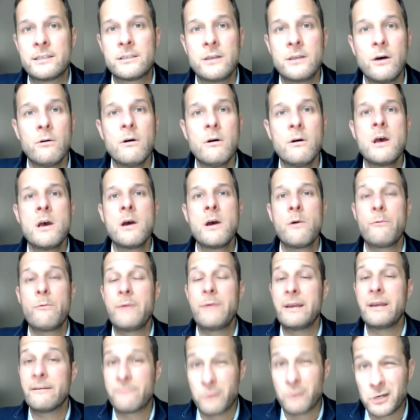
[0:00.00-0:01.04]
So we
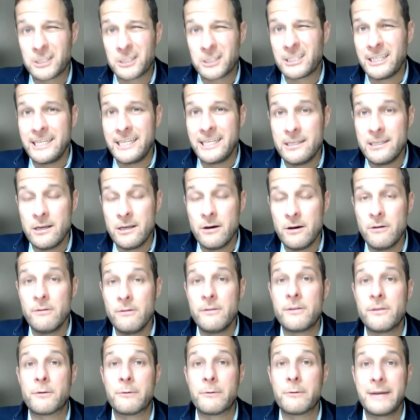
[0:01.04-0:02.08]
unfortunately know
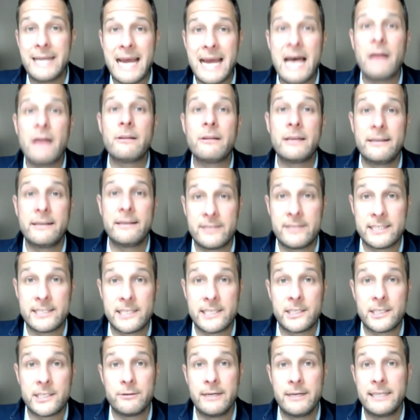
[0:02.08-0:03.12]
the reality of the
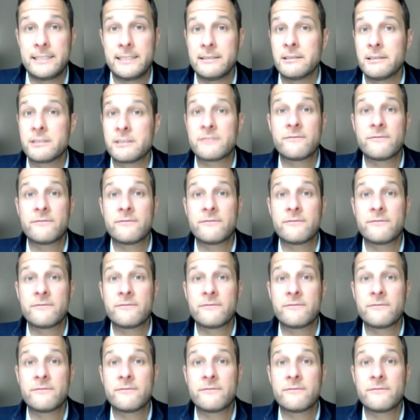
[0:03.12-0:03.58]
situation is